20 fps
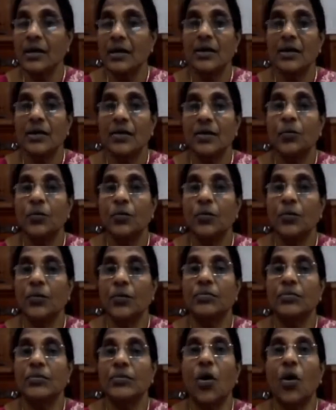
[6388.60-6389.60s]
all
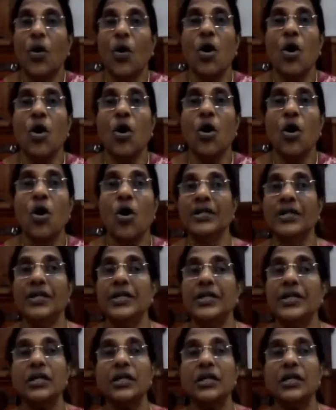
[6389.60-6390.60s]

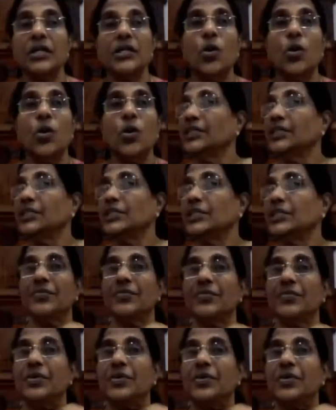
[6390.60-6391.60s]
disadvantages of
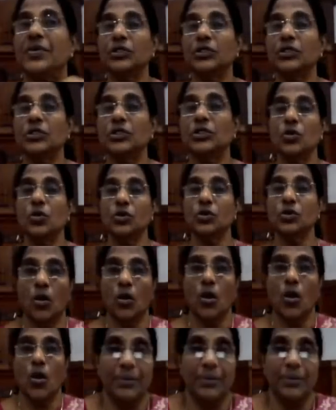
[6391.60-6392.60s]
cutthroat competition.
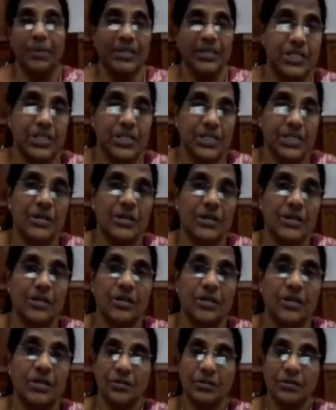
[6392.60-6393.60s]

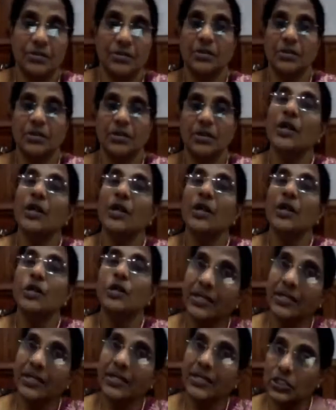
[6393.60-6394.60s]
Advantages of
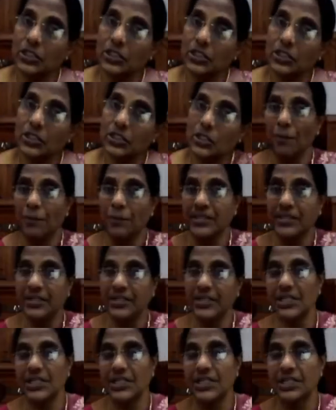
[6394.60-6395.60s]
competition is
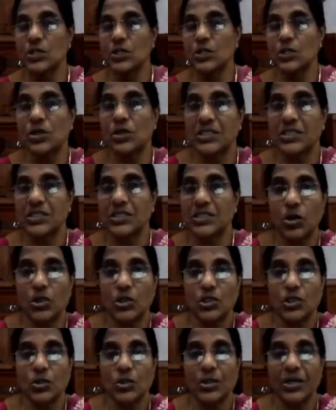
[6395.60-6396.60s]
also there.
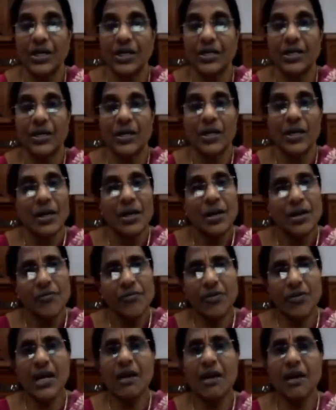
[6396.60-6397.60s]
We have
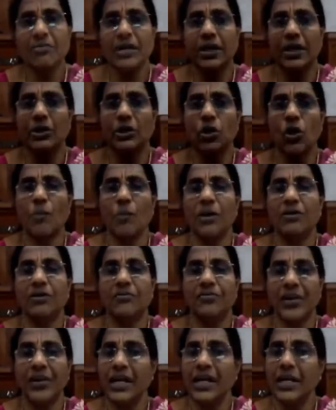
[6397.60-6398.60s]
economic freedom,
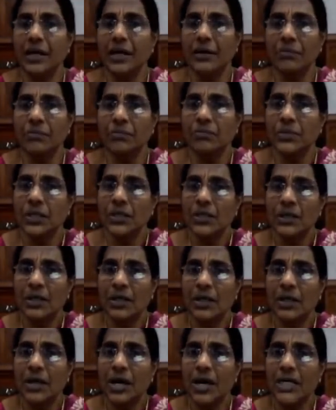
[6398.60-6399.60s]
right?
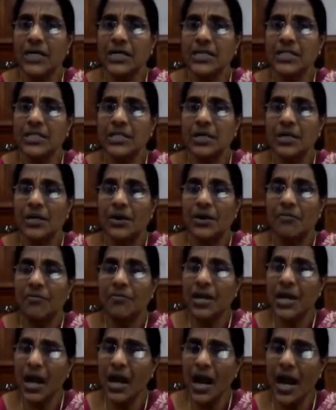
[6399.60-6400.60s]
We are
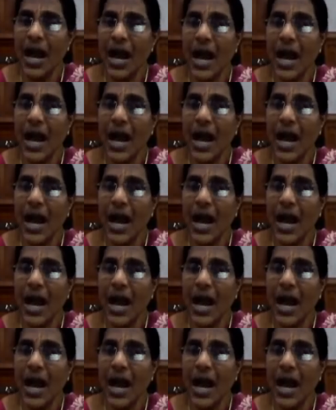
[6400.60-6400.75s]
happy.